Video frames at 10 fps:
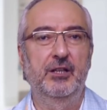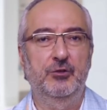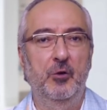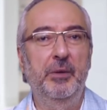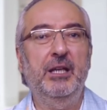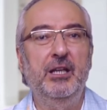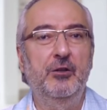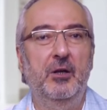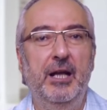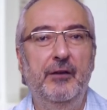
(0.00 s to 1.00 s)
So making
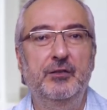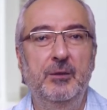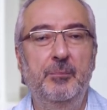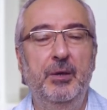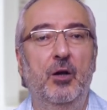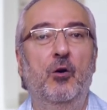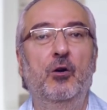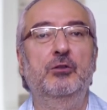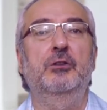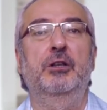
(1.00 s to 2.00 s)
your life simple
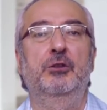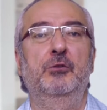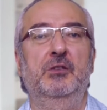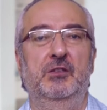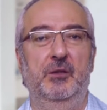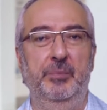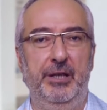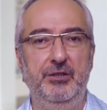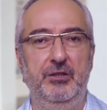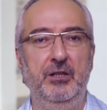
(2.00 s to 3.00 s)
also reduces the
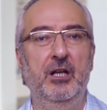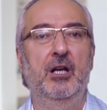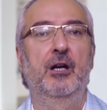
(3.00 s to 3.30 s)
pressure